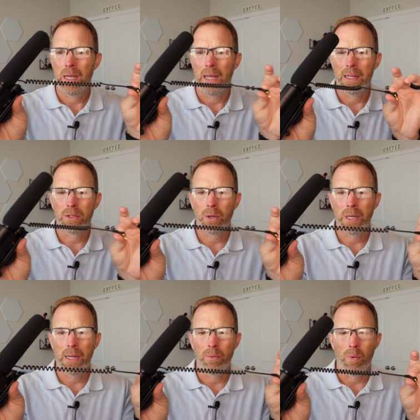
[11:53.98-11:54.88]
And so
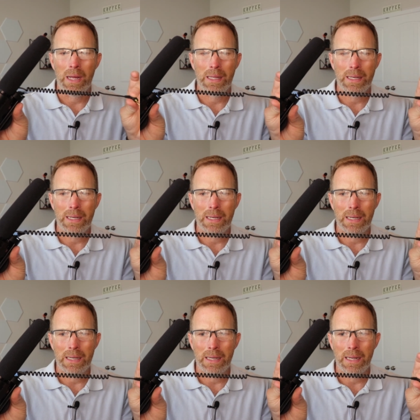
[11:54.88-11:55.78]
while it
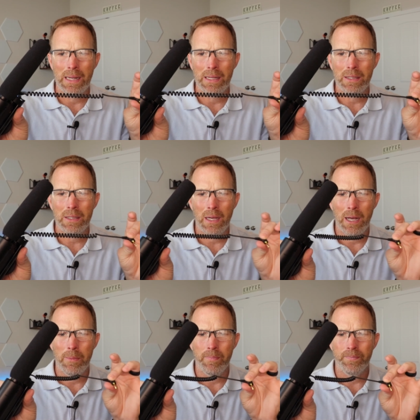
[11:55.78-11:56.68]
is
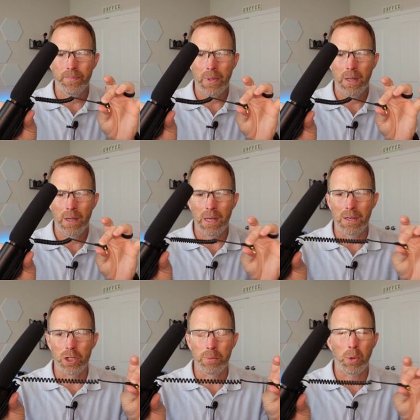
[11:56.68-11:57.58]

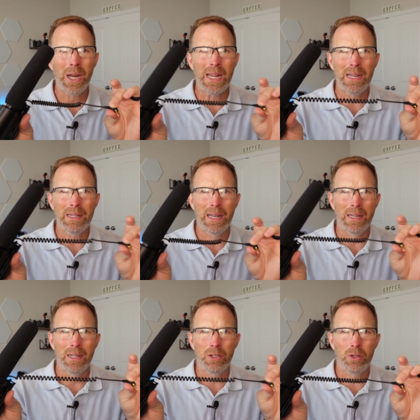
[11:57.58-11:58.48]
kind of springy and
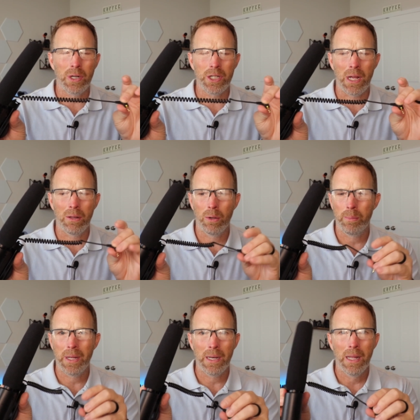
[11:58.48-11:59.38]
it does stretch out a little
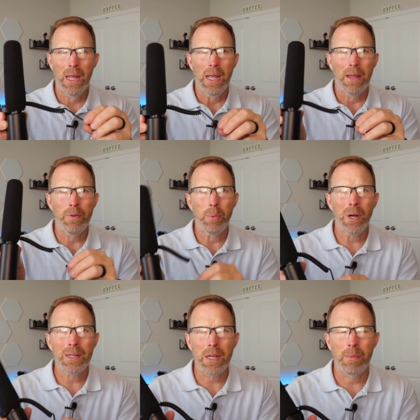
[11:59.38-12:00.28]
bit, if you put
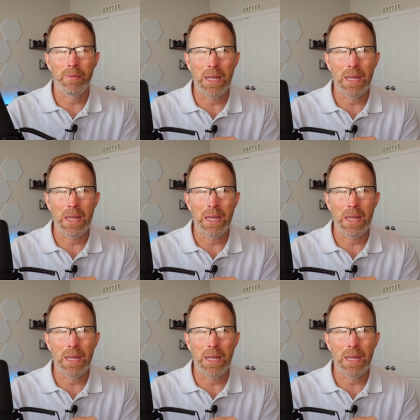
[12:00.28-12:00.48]
it on top of a